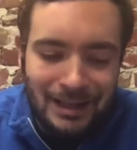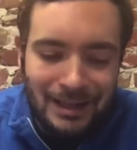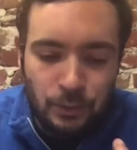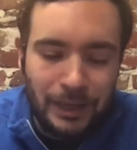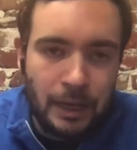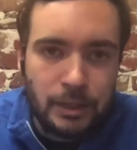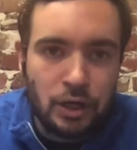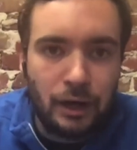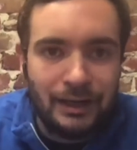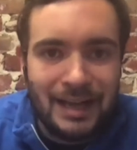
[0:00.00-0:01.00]
This would kind of be
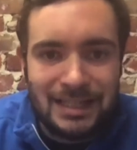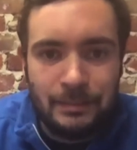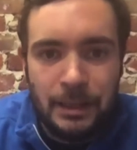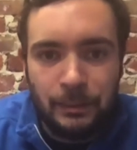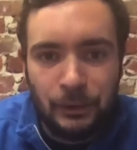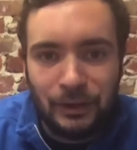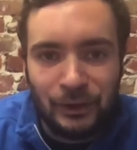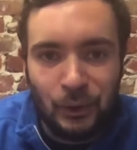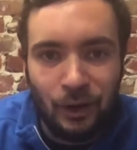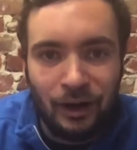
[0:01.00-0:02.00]
targeted as the
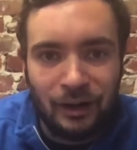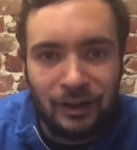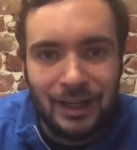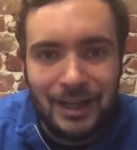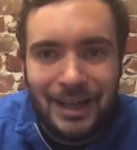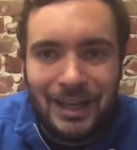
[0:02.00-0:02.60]
people who are,